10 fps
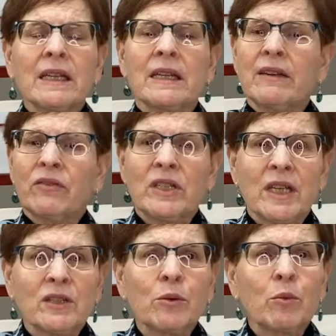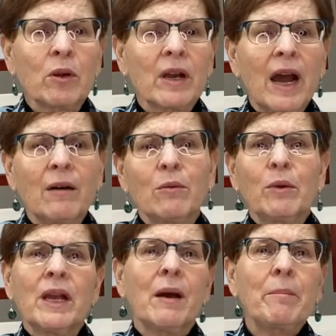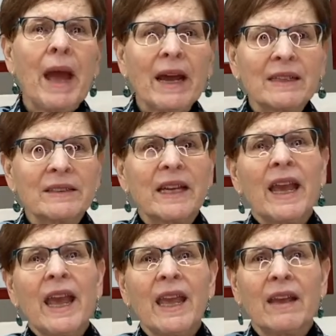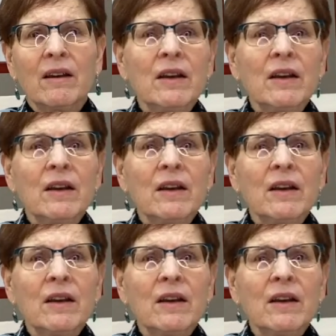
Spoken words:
and if it doesn't work out, we come back and say, hey,